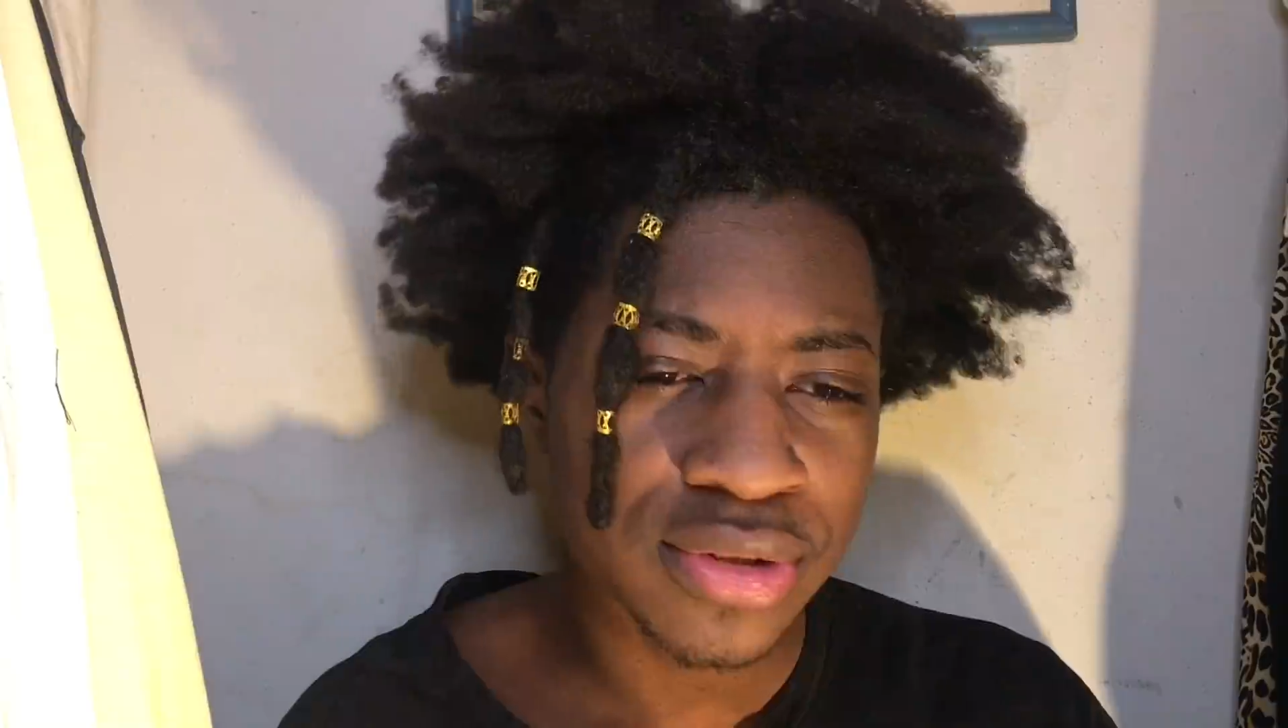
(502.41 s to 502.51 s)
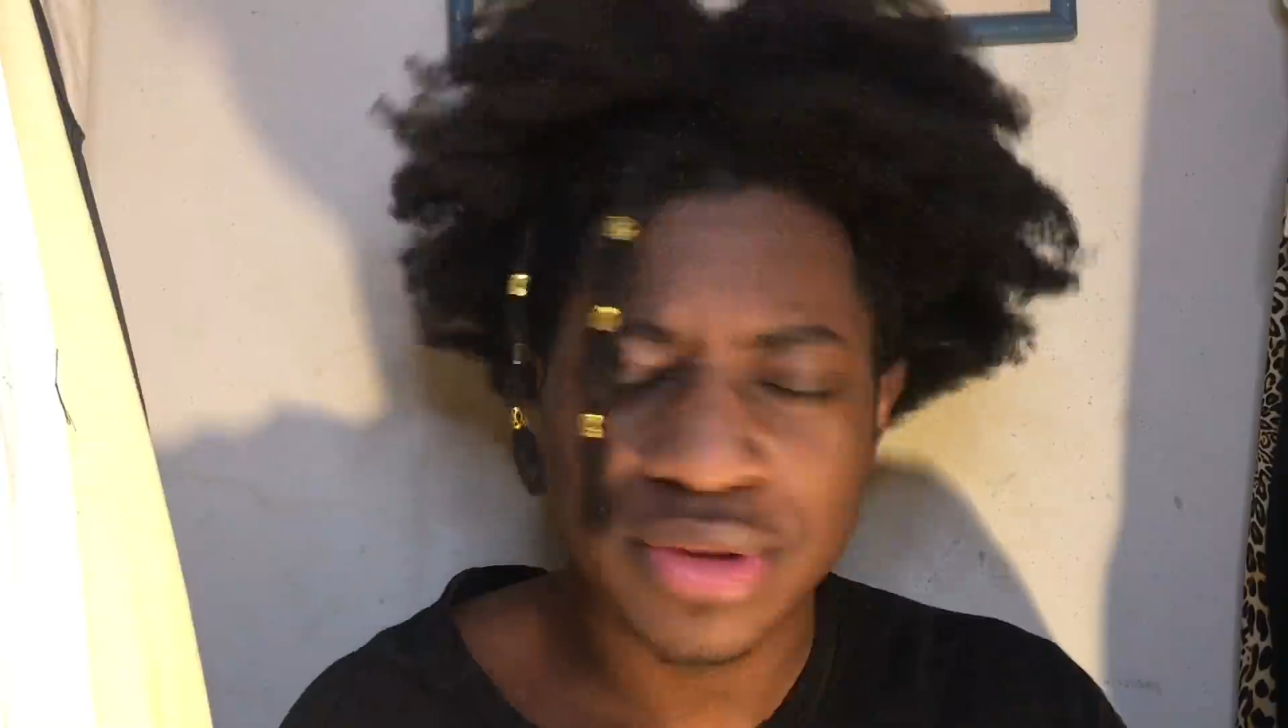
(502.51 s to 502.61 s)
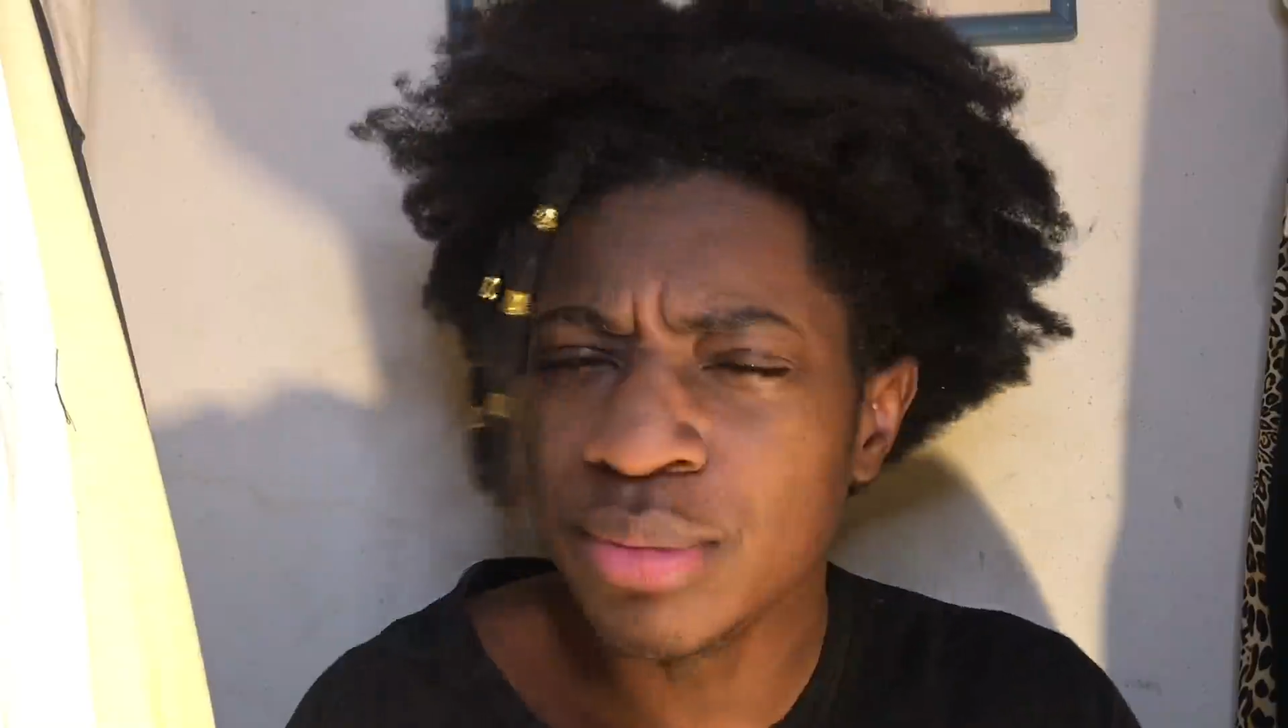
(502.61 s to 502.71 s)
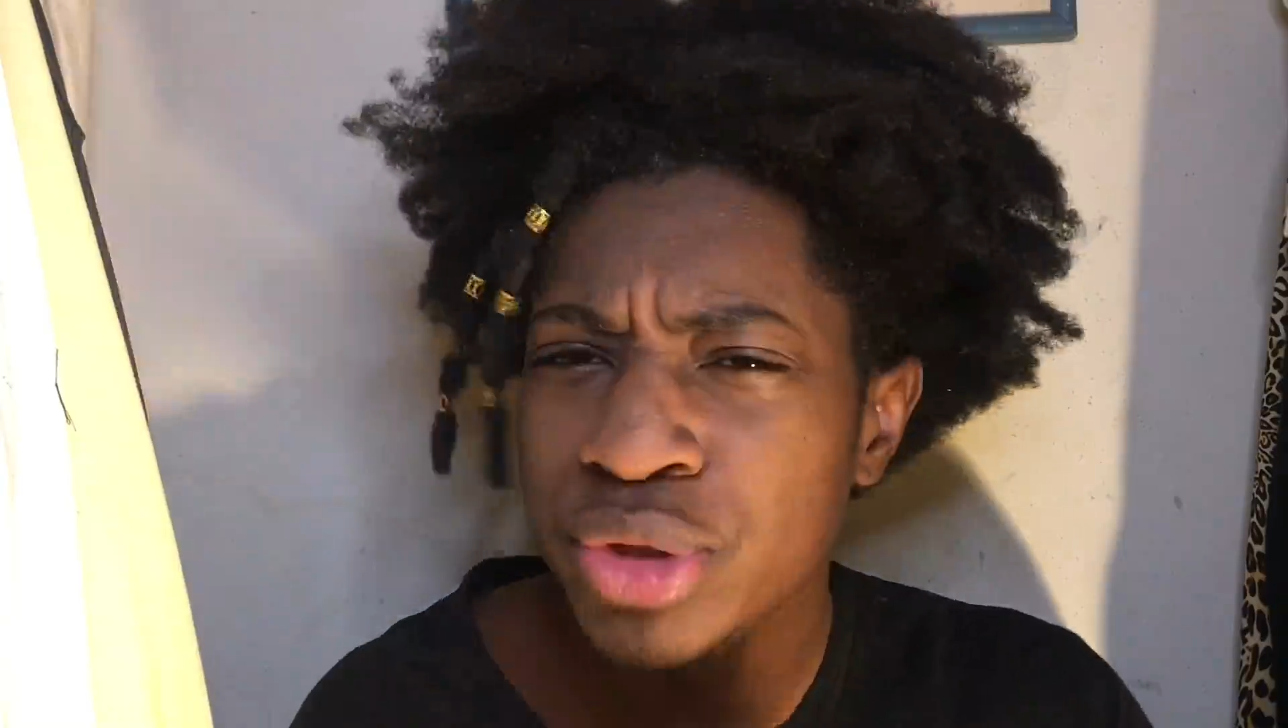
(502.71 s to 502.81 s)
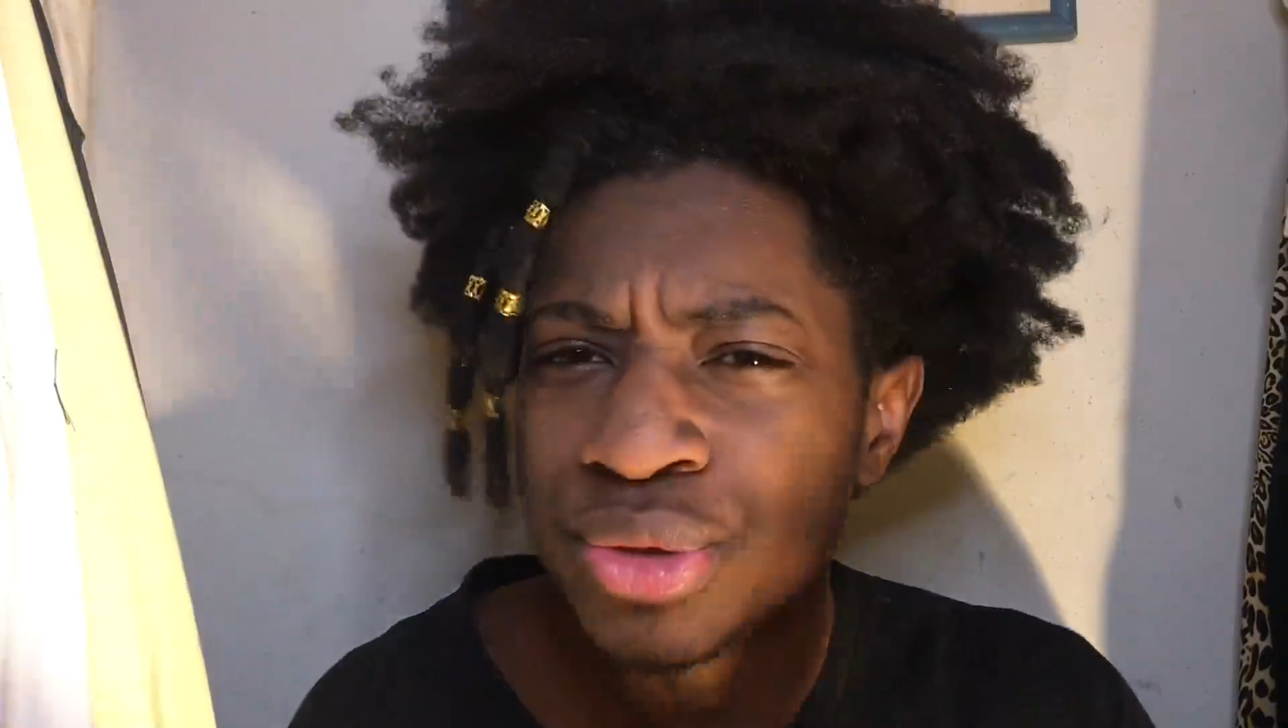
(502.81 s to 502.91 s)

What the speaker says: Some